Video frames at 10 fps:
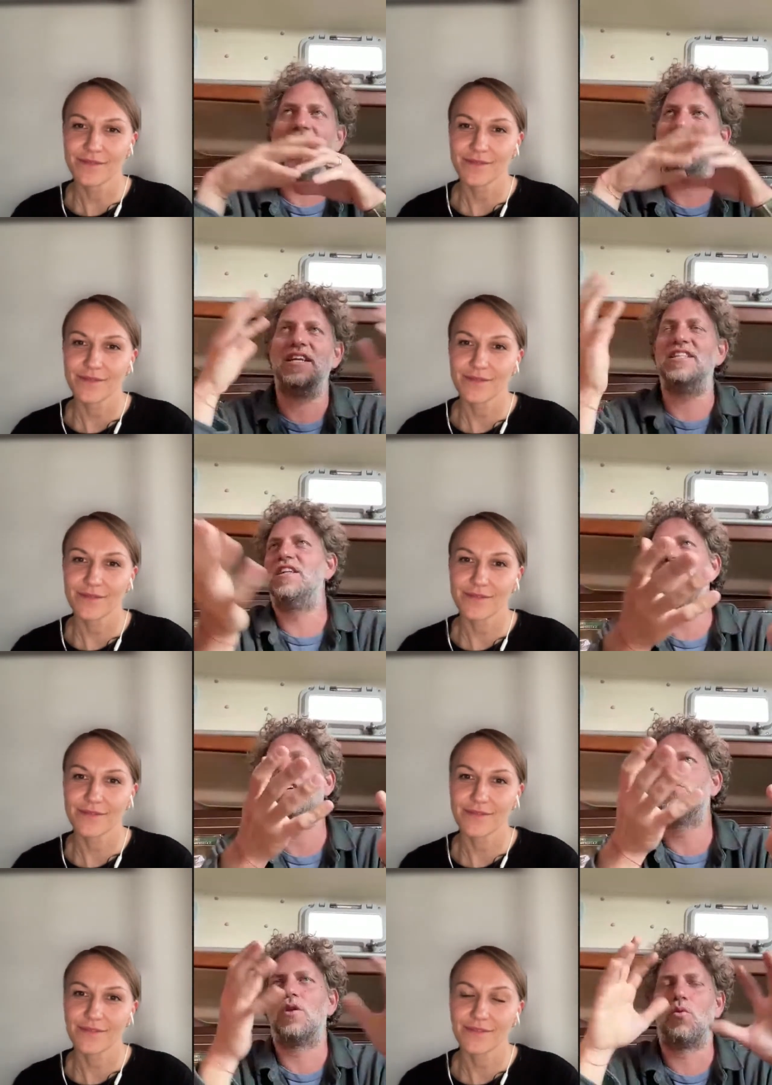Speaker 1: as an
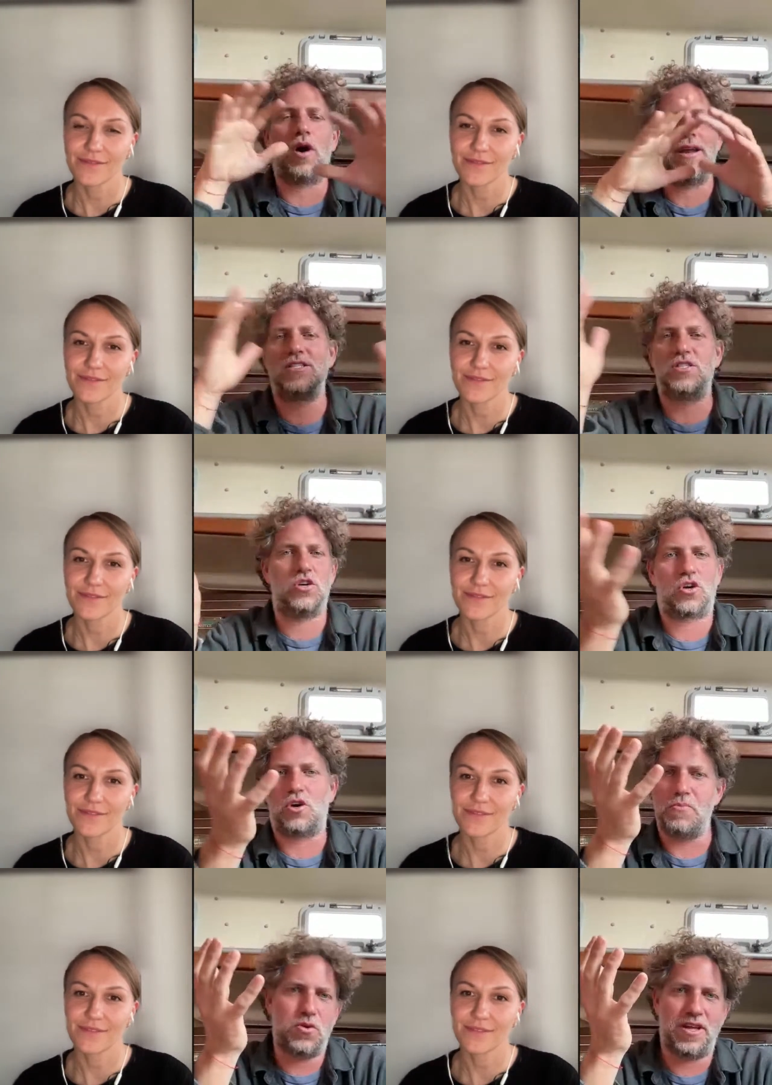individual, what is your
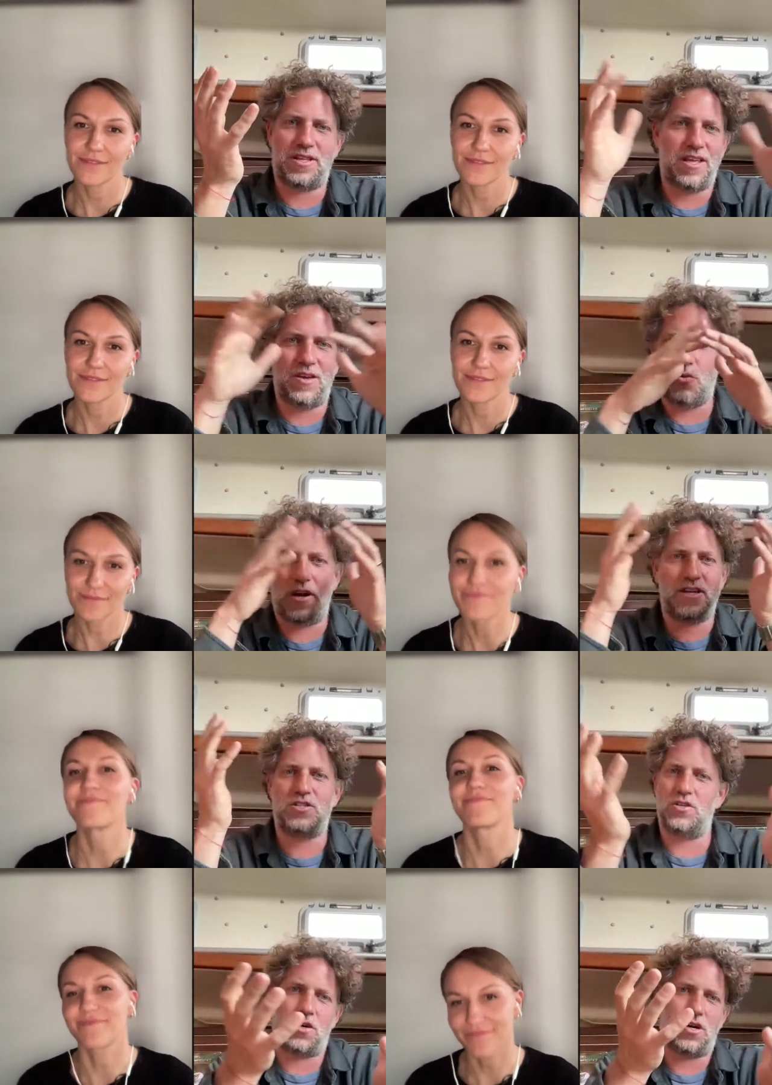community? What
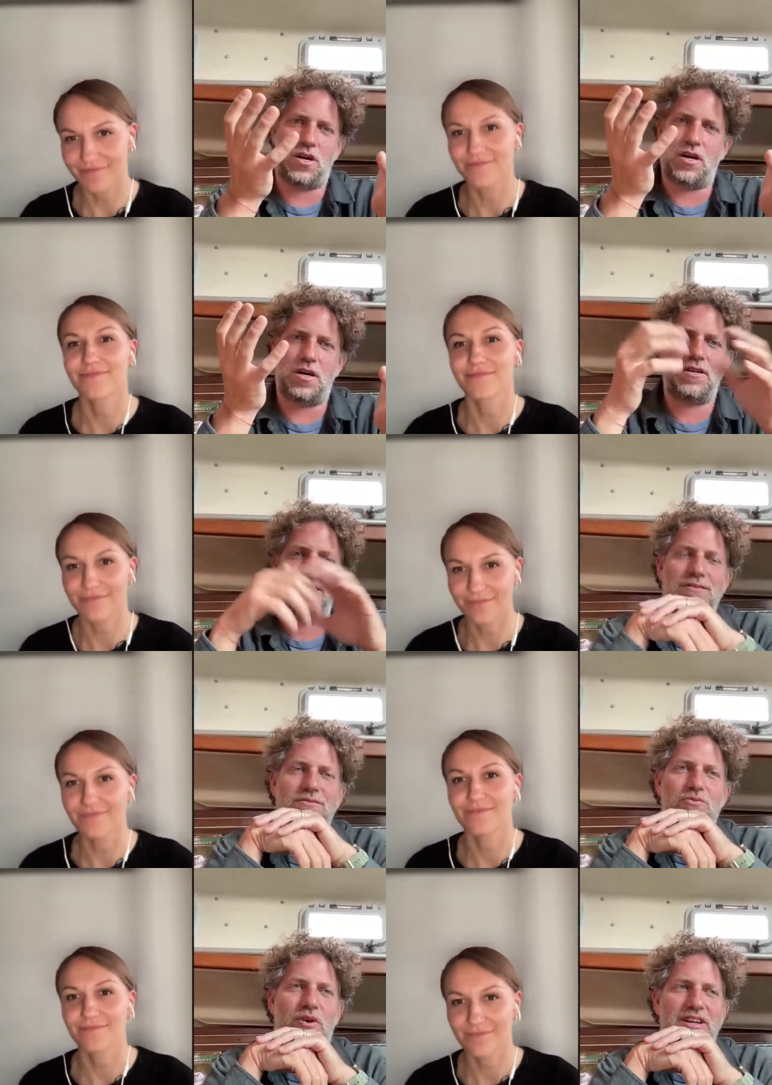is your
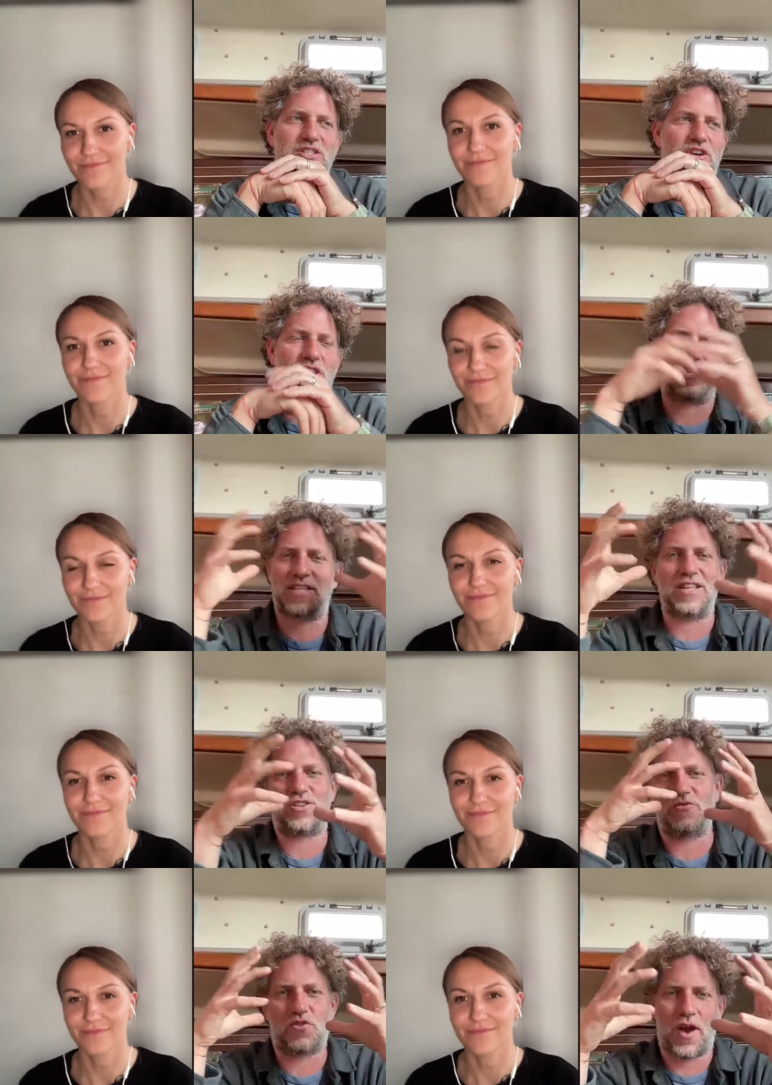what is your
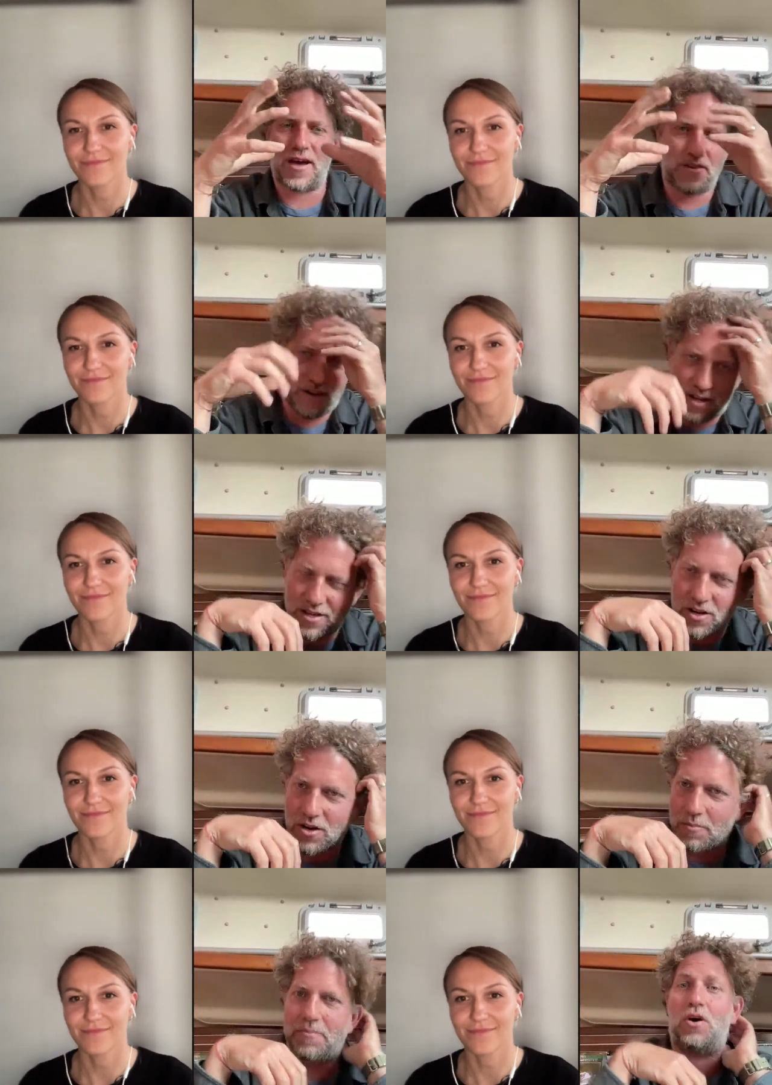center of gravity? You
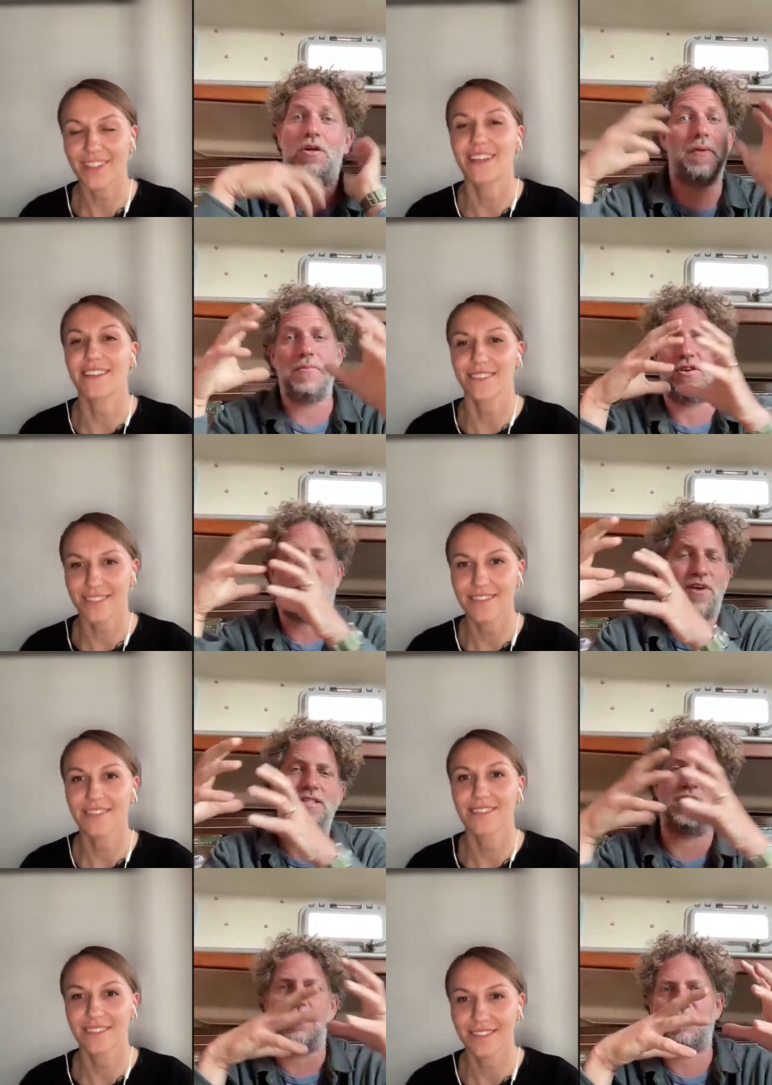know, beyond maybe your
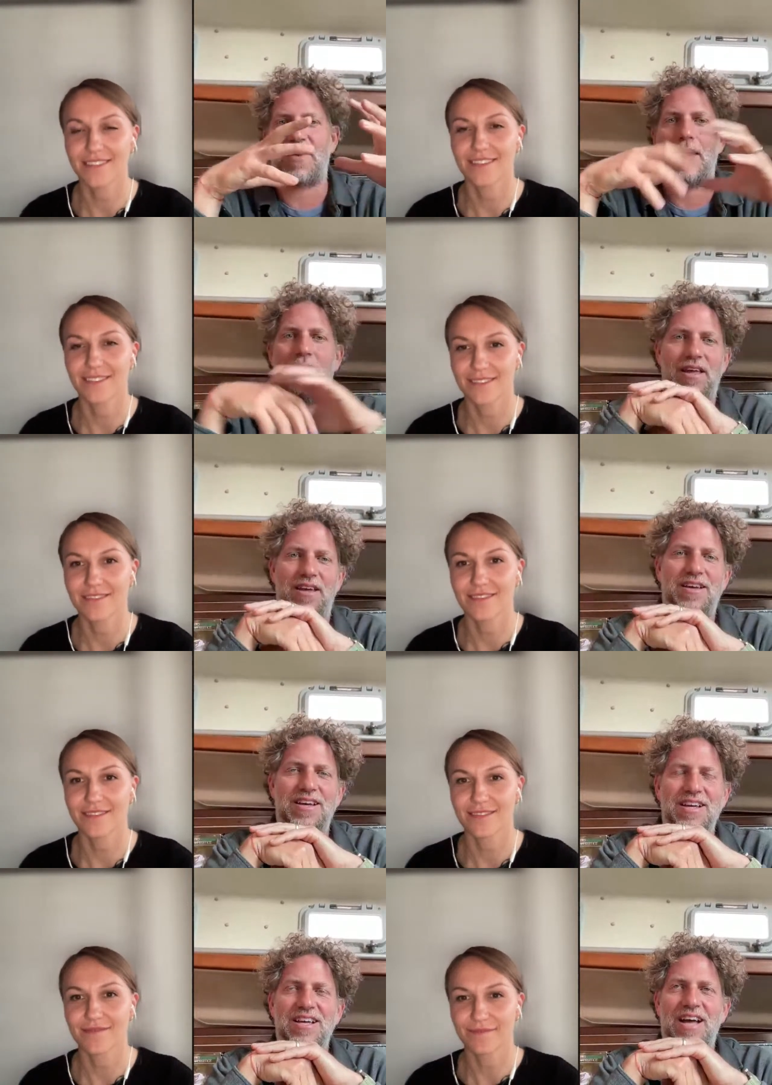friends and your family.
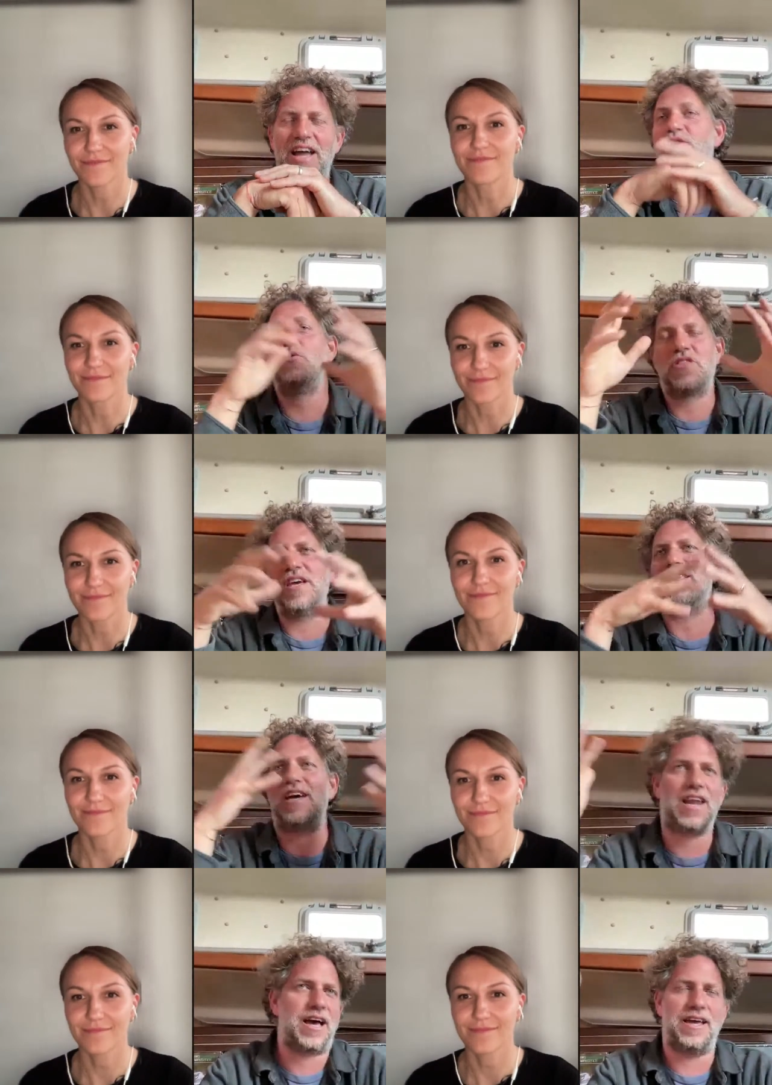I do think
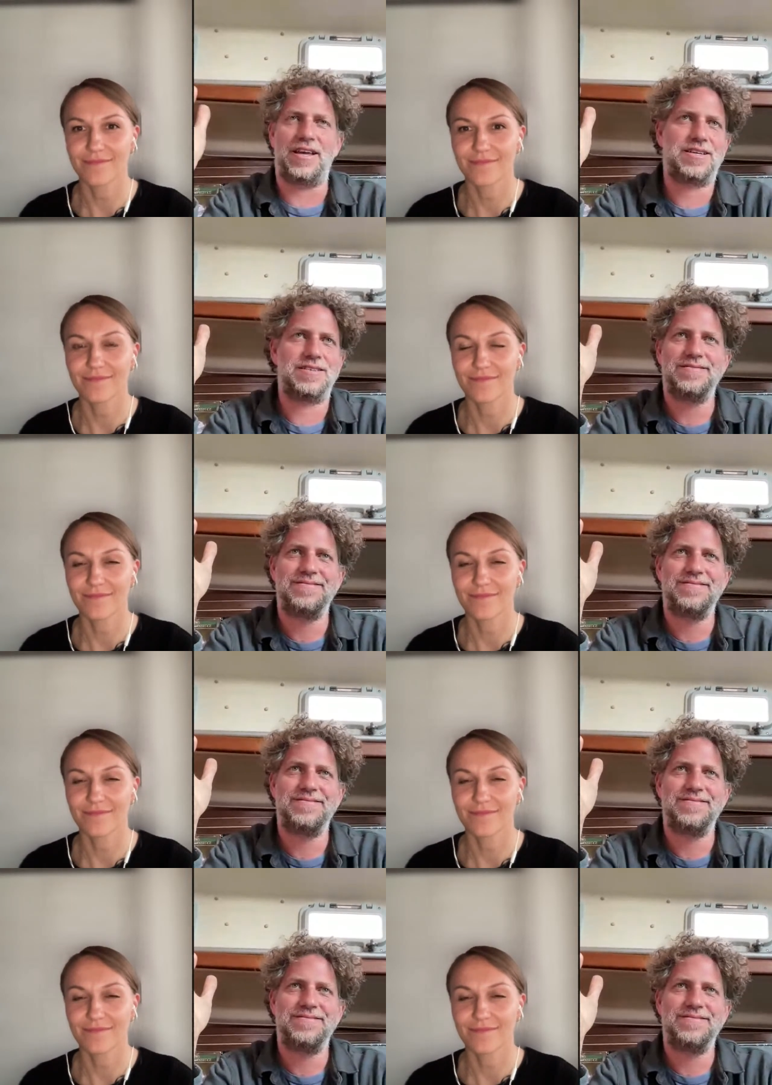that like.